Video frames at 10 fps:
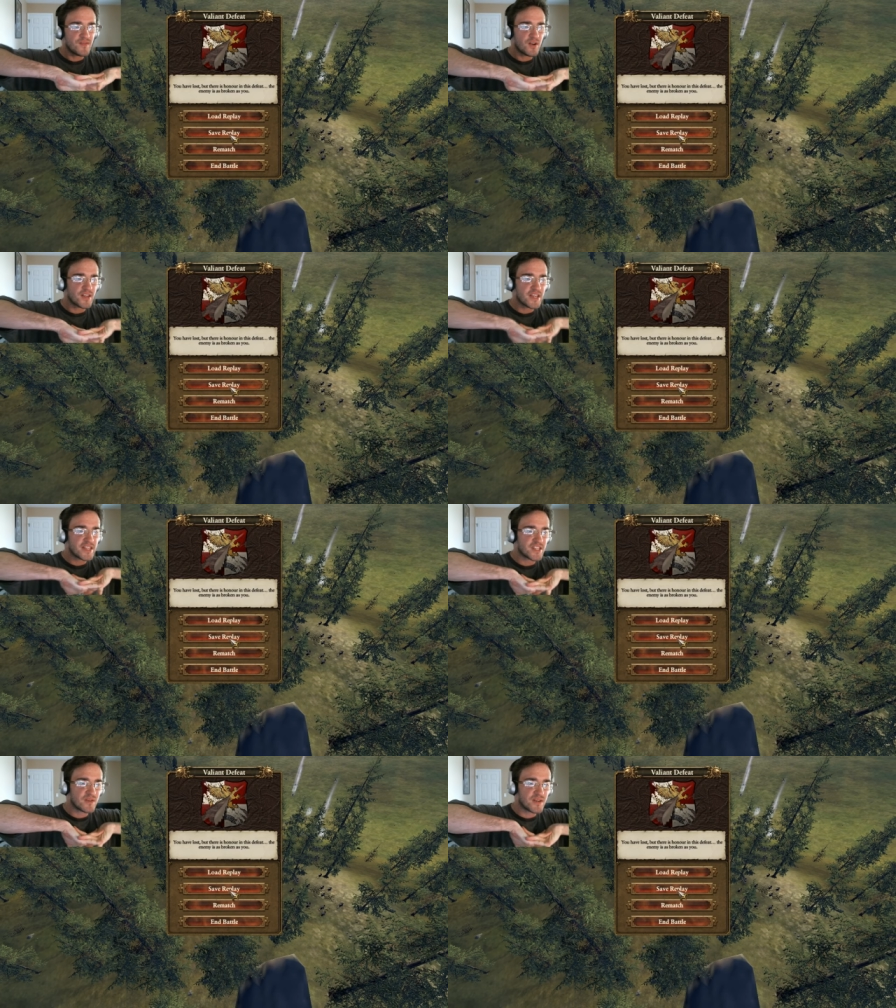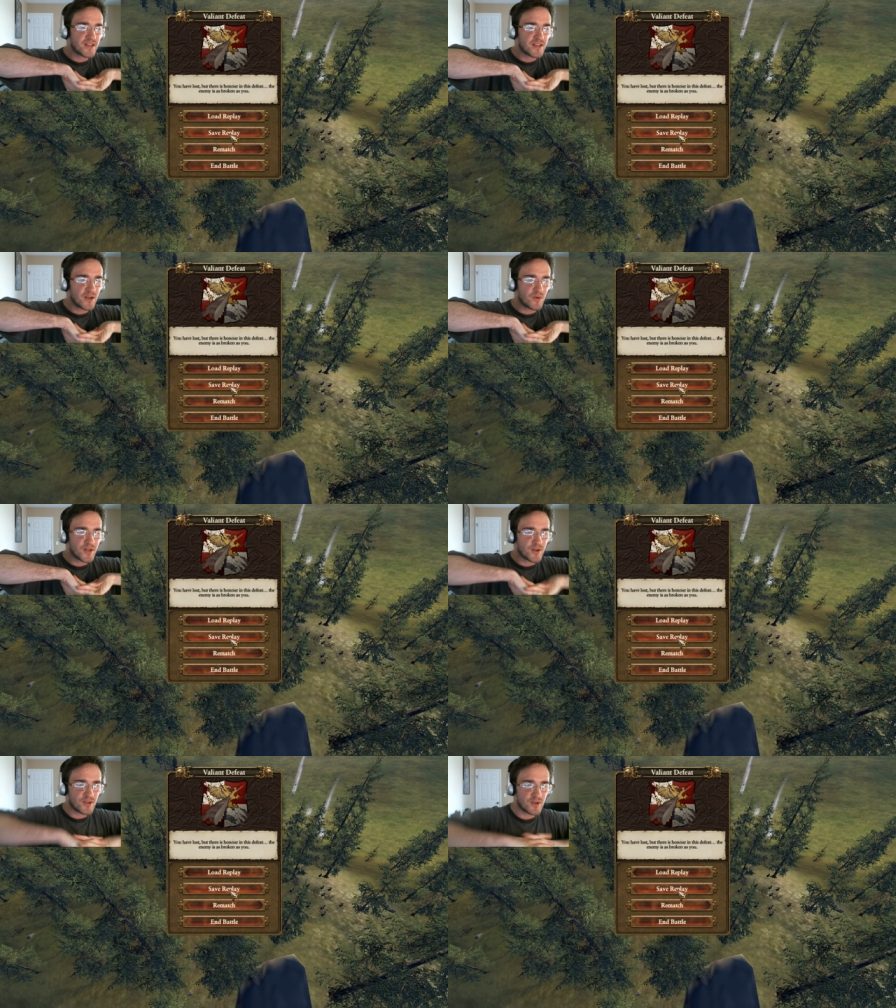Even on easy, you need to know
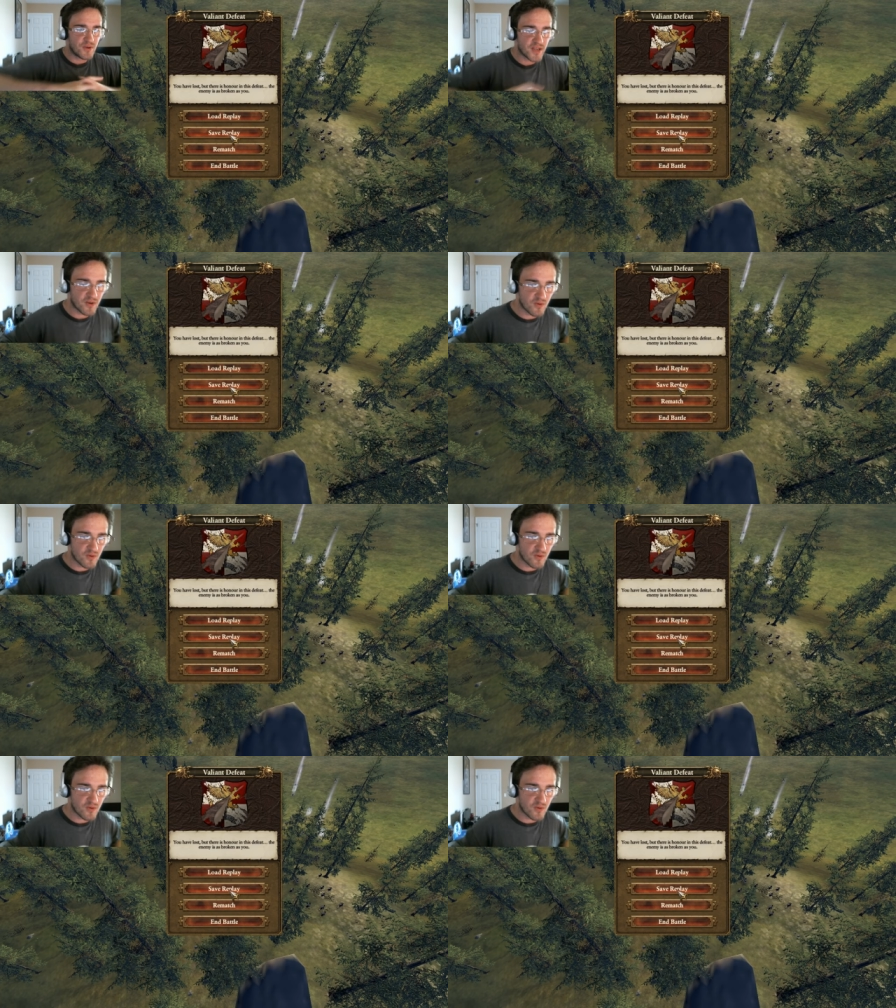what you're doing